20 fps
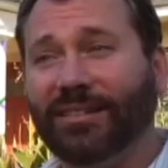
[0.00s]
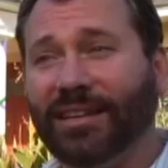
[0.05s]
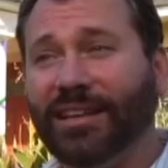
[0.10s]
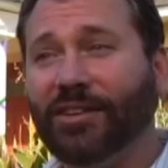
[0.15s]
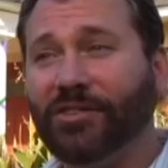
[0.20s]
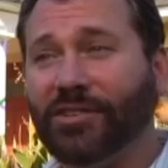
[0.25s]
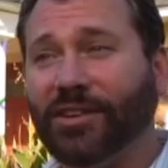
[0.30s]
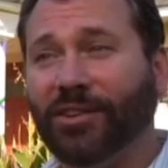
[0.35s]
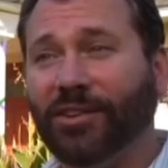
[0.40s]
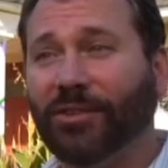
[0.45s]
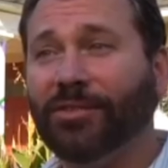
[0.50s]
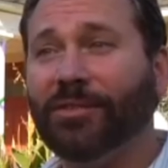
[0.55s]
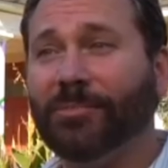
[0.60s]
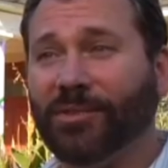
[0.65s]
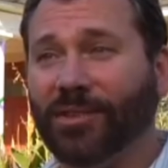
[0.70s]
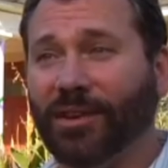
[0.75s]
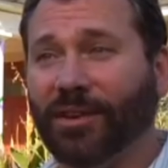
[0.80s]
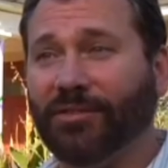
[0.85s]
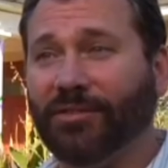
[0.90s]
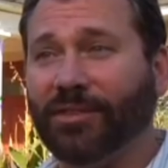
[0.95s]
And I don't doubt
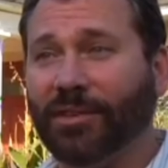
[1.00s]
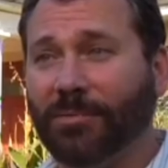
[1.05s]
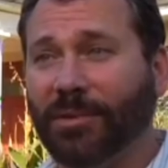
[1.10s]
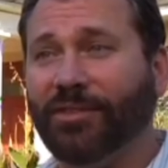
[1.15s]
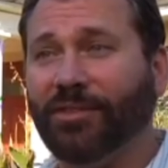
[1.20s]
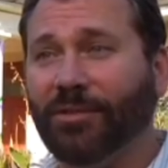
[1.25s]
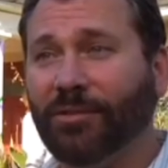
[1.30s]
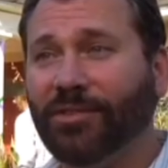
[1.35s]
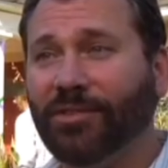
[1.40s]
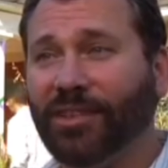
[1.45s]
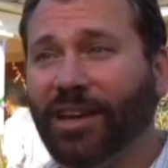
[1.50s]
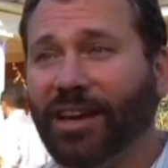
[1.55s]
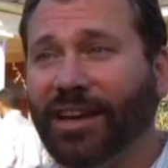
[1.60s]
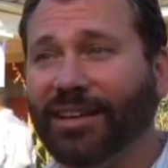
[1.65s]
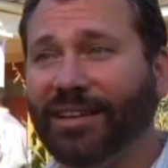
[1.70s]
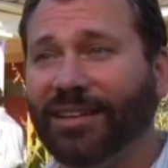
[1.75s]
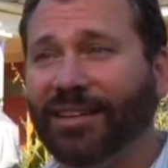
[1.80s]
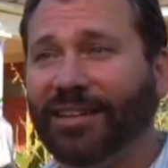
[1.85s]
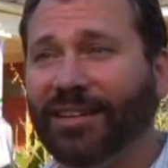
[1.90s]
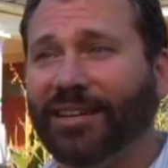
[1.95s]
the creator's
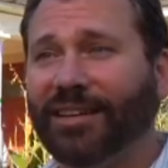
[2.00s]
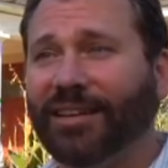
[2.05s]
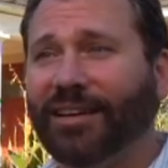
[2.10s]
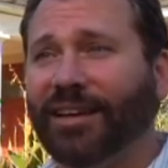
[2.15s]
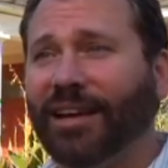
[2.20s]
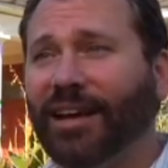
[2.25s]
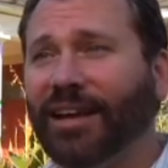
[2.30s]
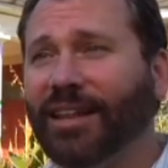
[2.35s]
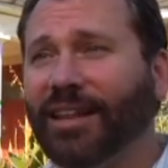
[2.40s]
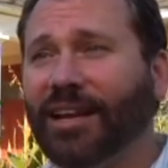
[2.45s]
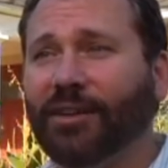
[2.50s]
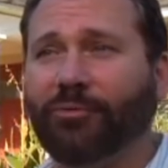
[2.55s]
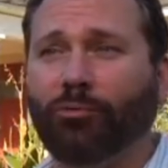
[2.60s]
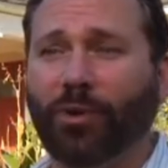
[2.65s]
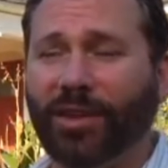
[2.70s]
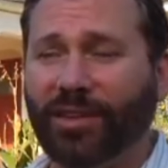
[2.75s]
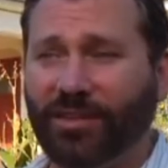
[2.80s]
sincerity when they say that they were